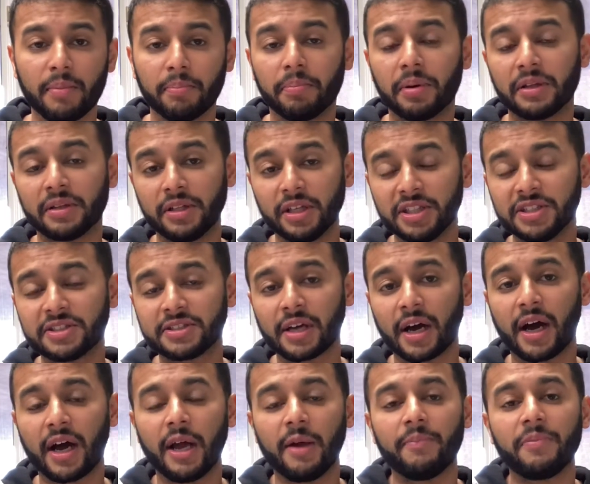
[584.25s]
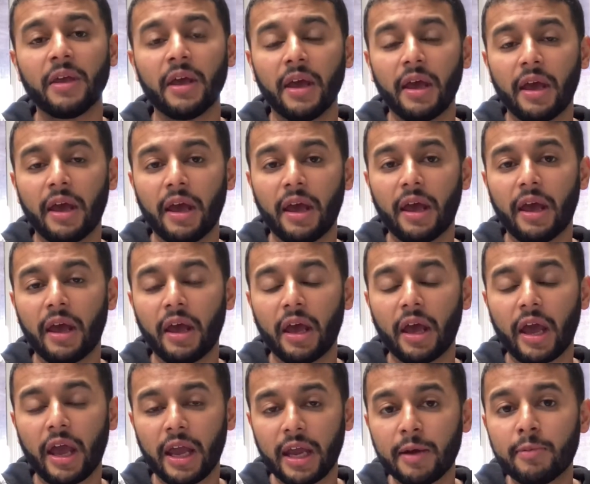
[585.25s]
But this time,
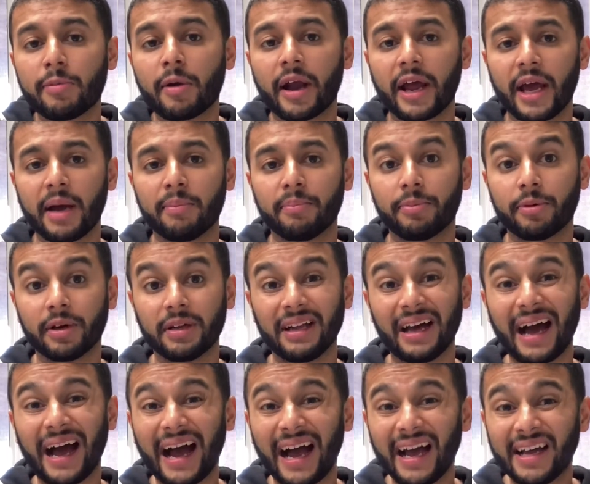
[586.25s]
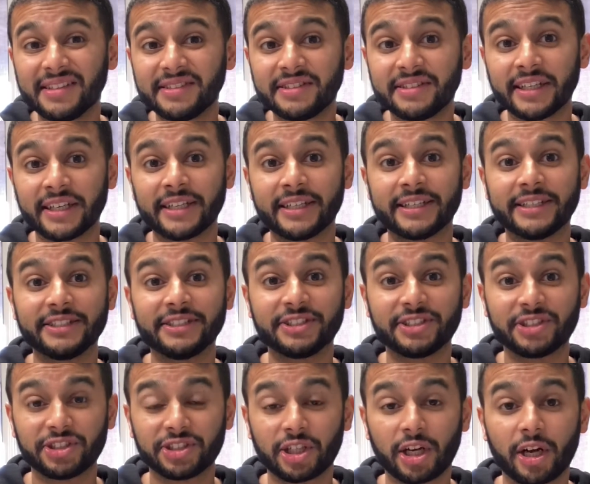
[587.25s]
Abraham put Isaac, his
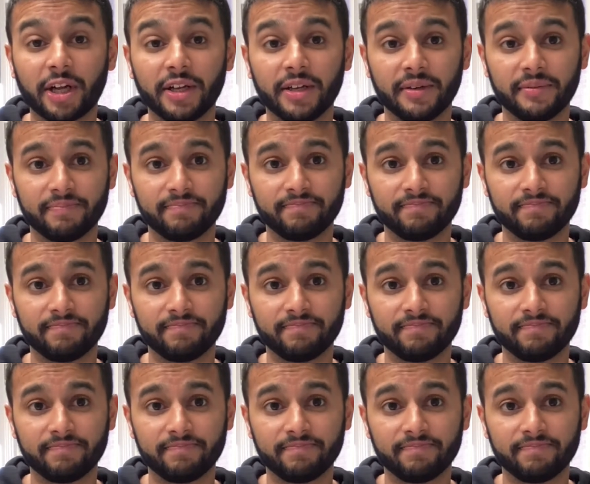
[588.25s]
son,